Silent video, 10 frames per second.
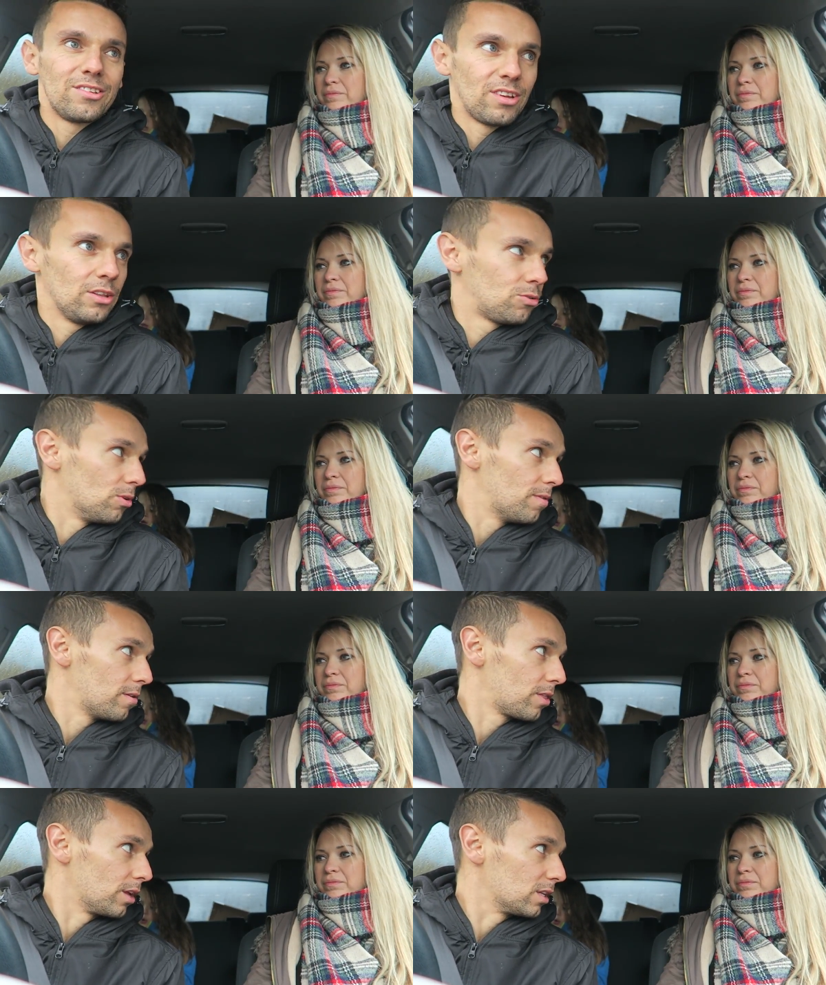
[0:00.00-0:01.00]
Speaker 1: the center of
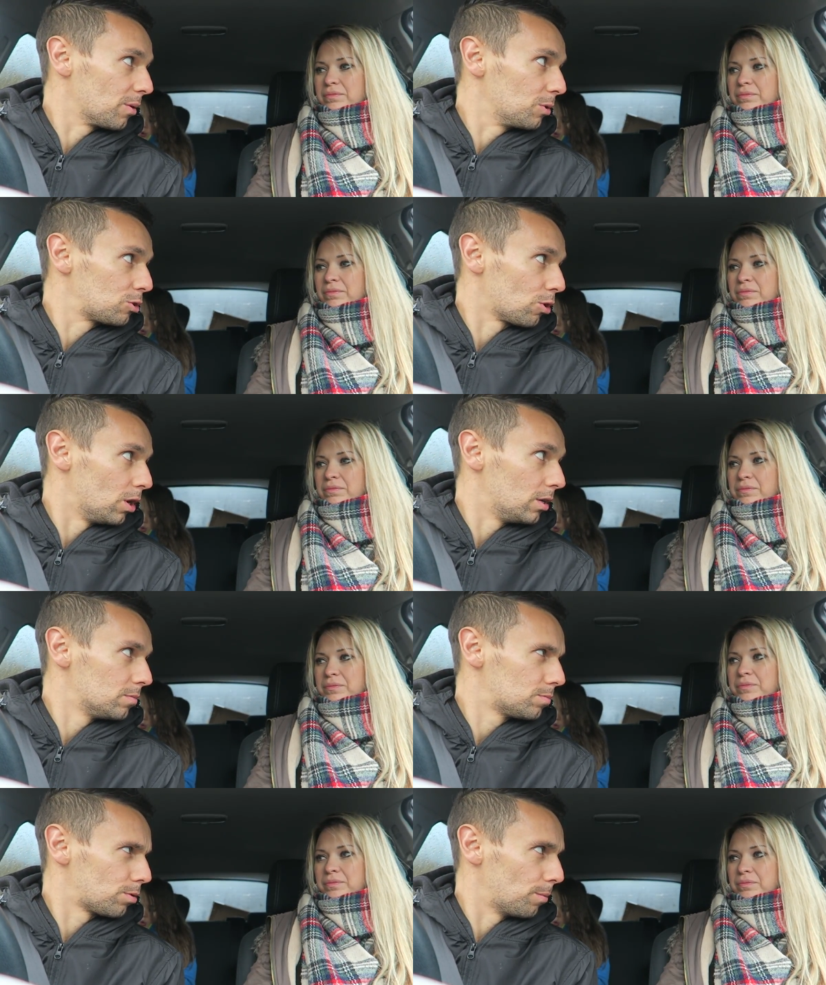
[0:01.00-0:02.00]
everything that we try
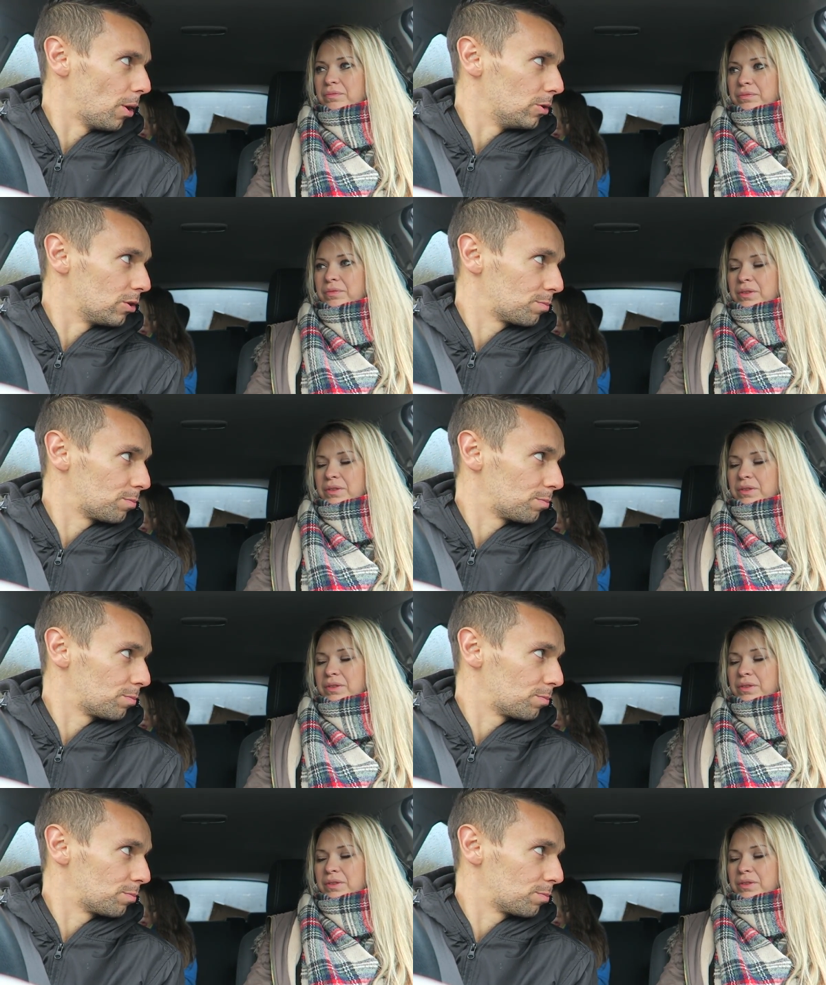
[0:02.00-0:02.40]
and promote and